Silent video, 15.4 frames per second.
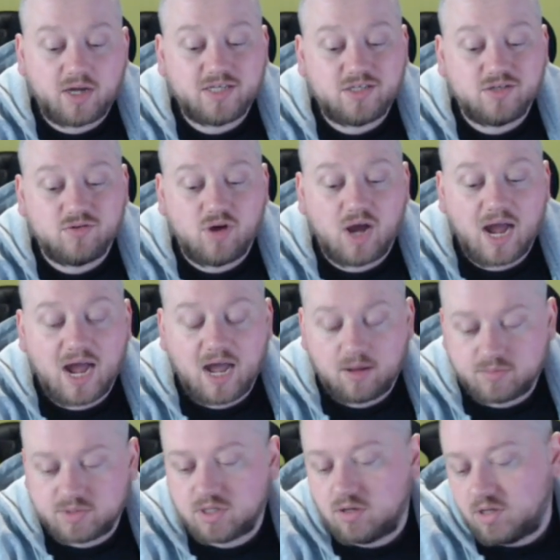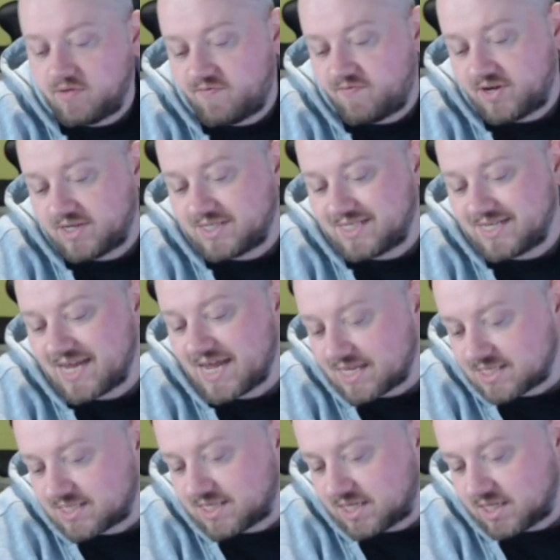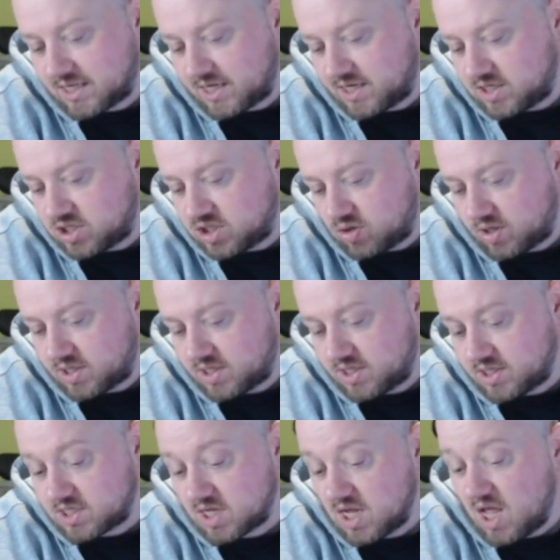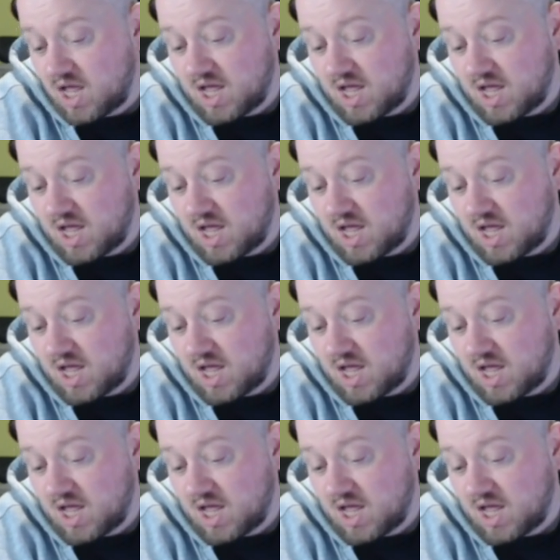I do absolutely fantastically enjoy these.